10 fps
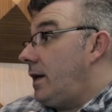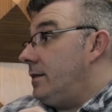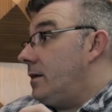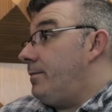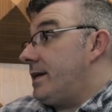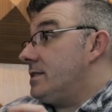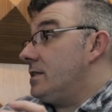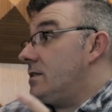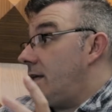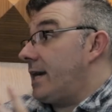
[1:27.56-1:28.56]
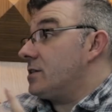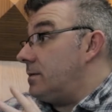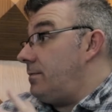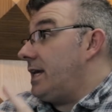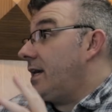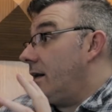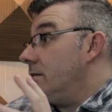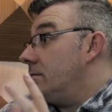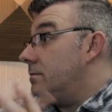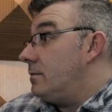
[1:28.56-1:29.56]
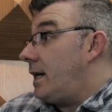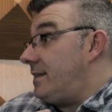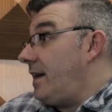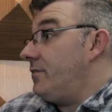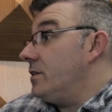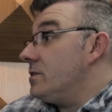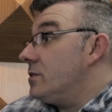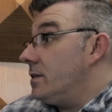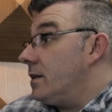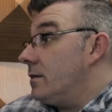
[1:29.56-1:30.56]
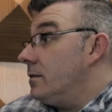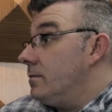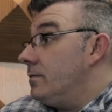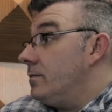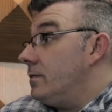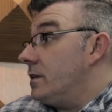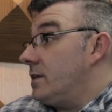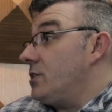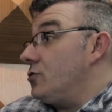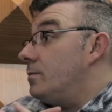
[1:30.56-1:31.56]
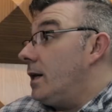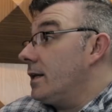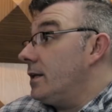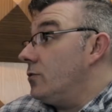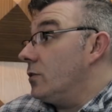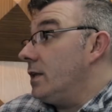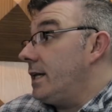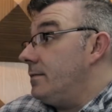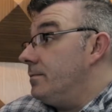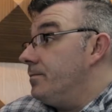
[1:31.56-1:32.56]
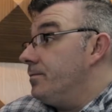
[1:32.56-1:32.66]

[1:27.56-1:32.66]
in their business to actually make a difference to their digital market online.